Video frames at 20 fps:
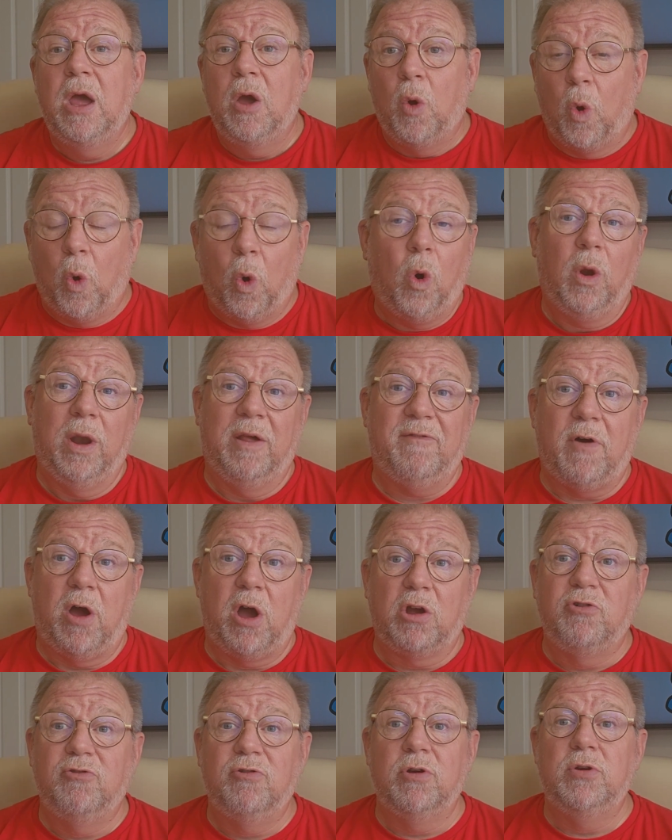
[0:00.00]
all of our
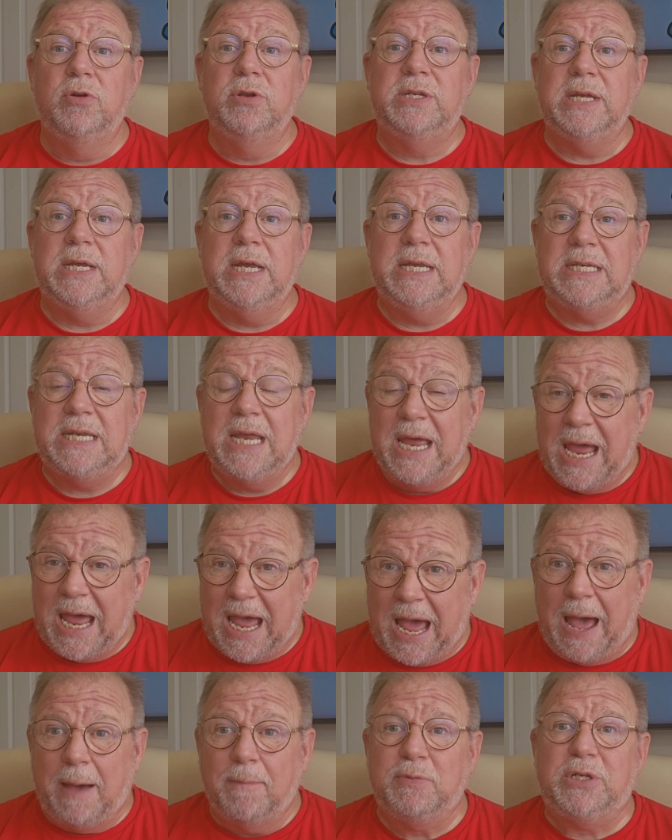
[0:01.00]
cruises,
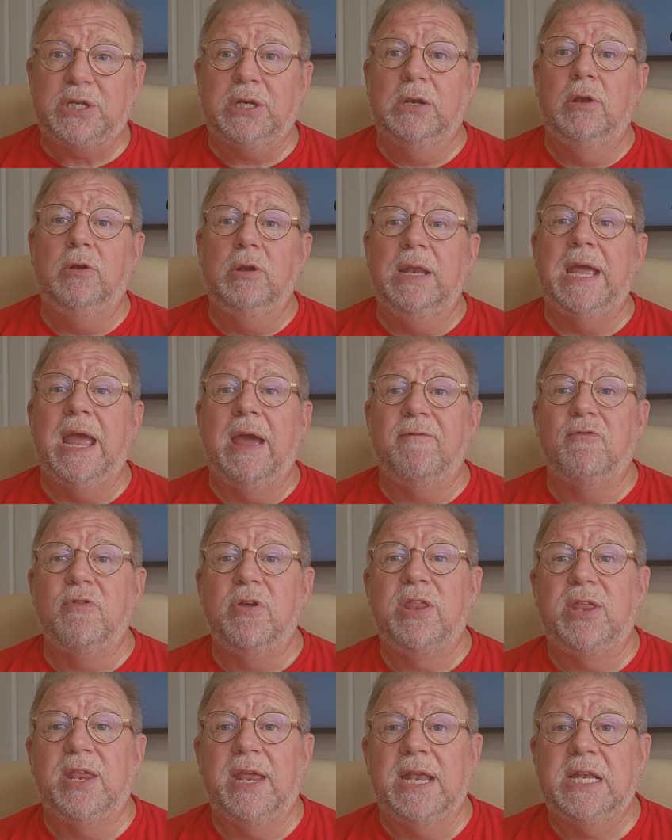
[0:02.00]
absolutely
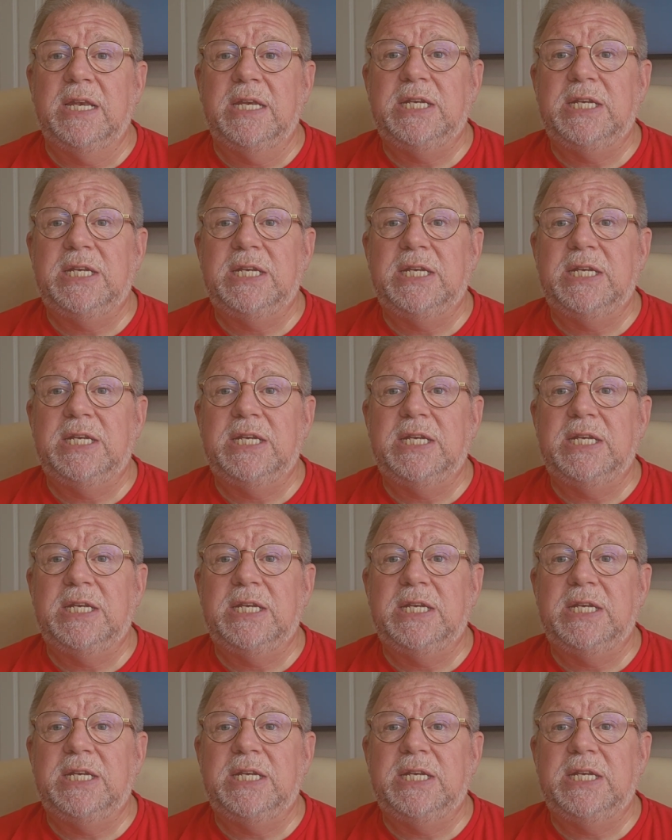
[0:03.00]
everything.